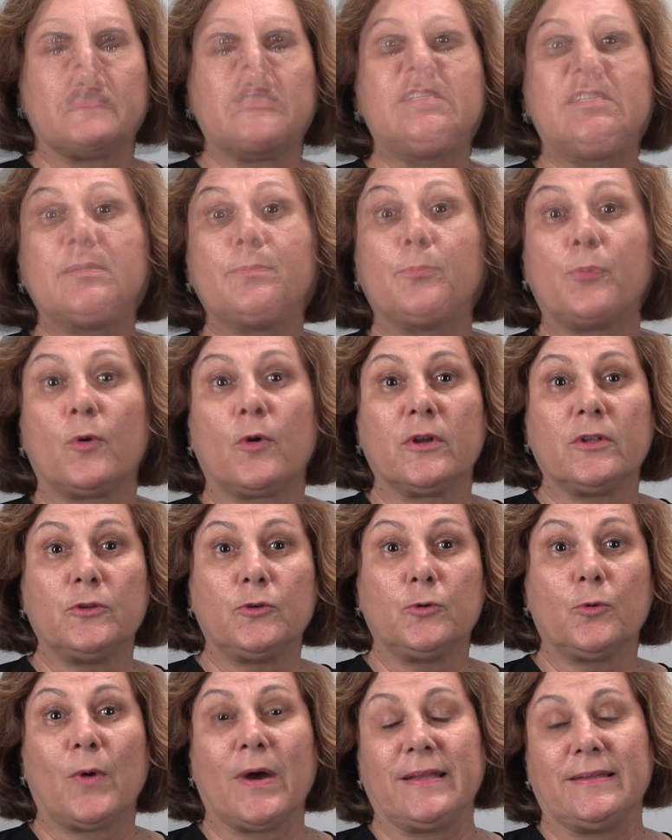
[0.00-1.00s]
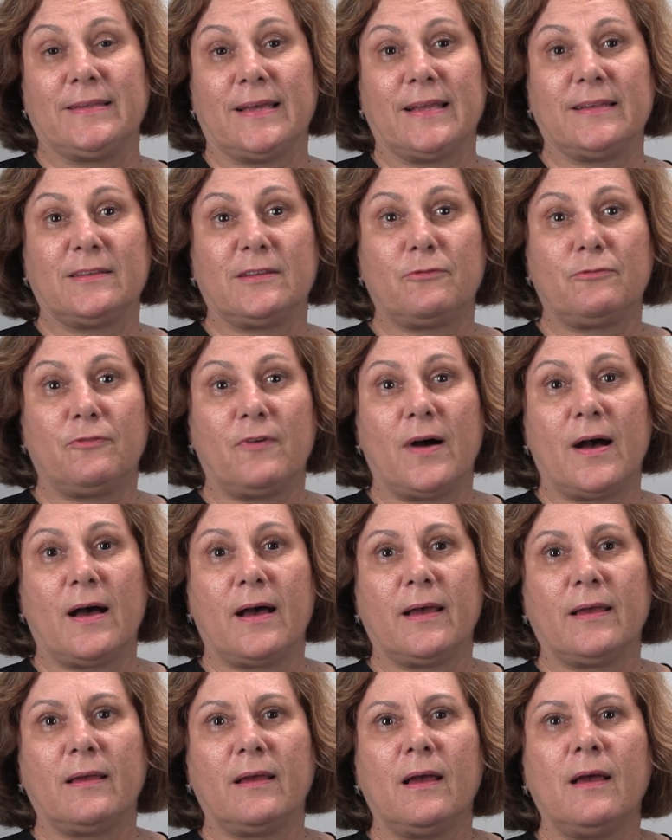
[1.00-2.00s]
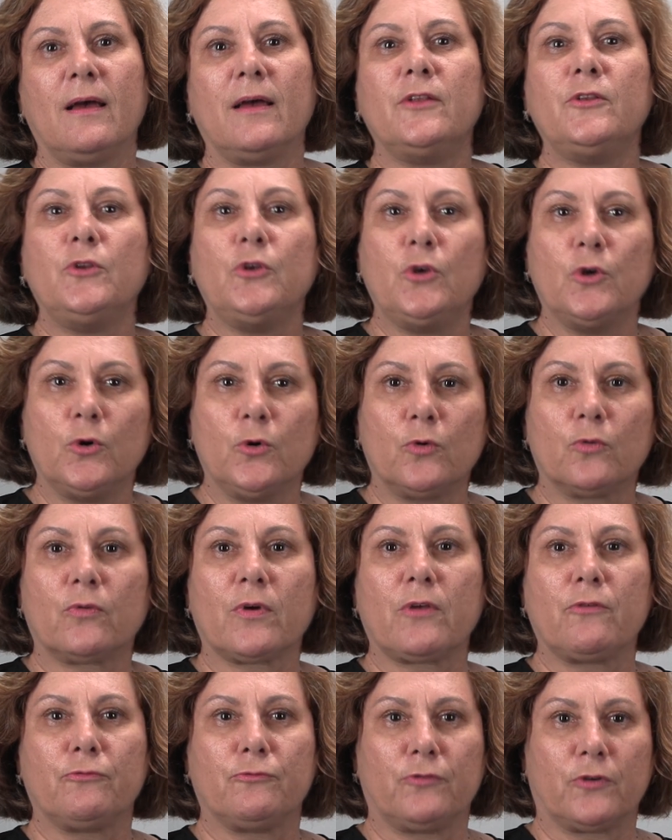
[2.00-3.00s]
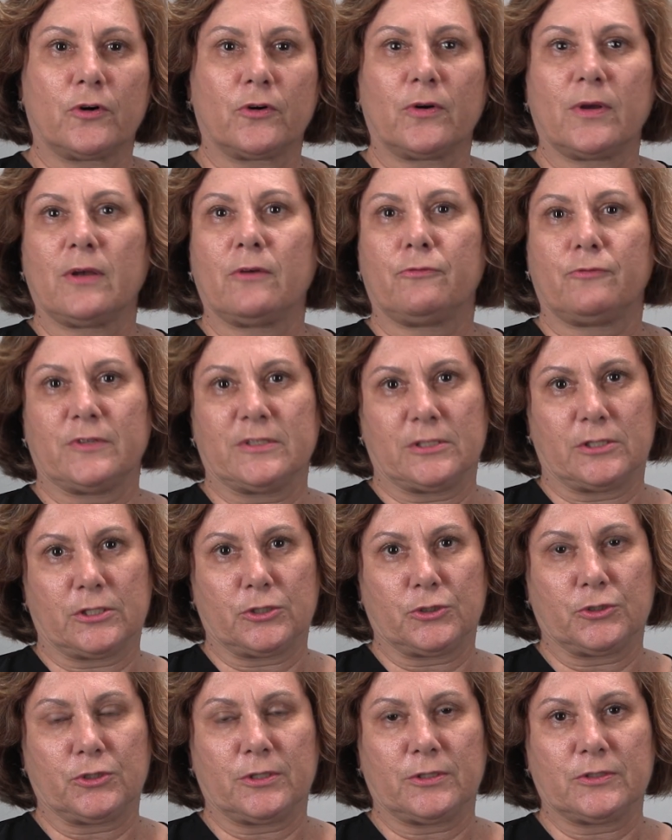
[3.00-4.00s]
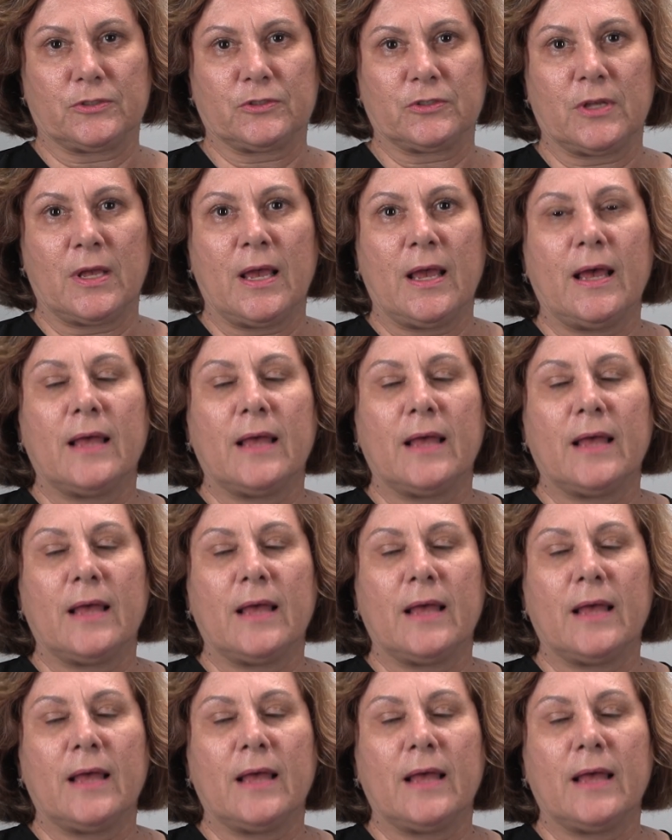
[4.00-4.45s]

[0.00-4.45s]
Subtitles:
It's important to identify new referring physicians.